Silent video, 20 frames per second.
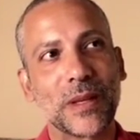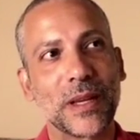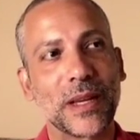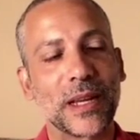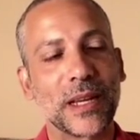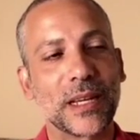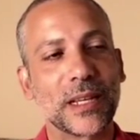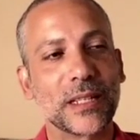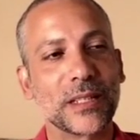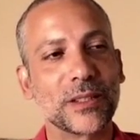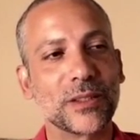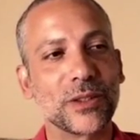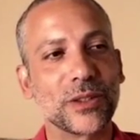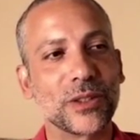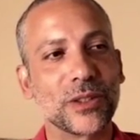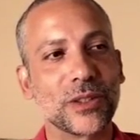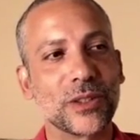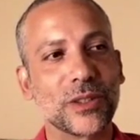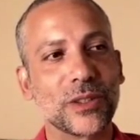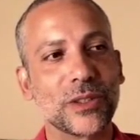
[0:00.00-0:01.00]
and
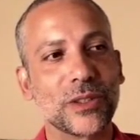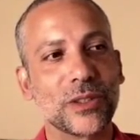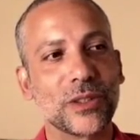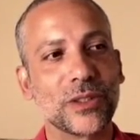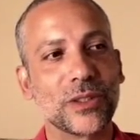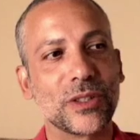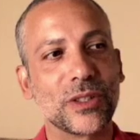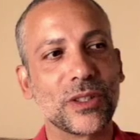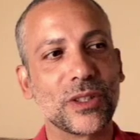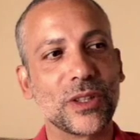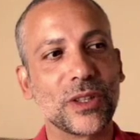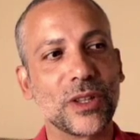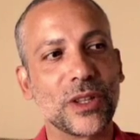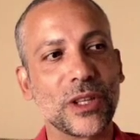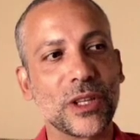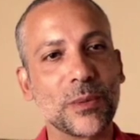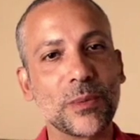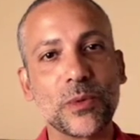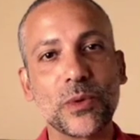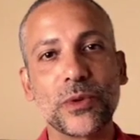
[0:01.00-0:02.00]

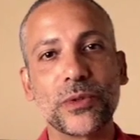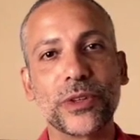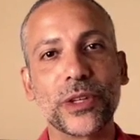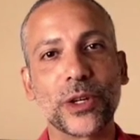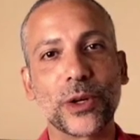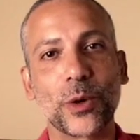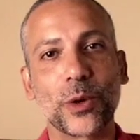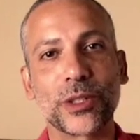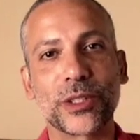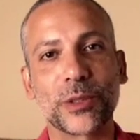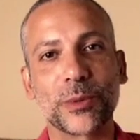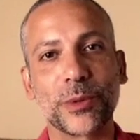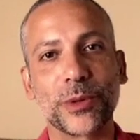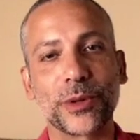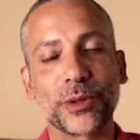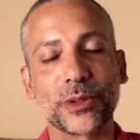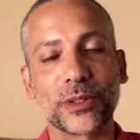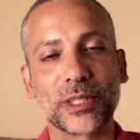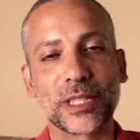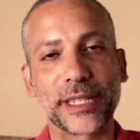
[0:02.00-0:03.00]
the movie A Course in
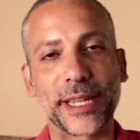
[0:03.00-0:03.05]
Miracles,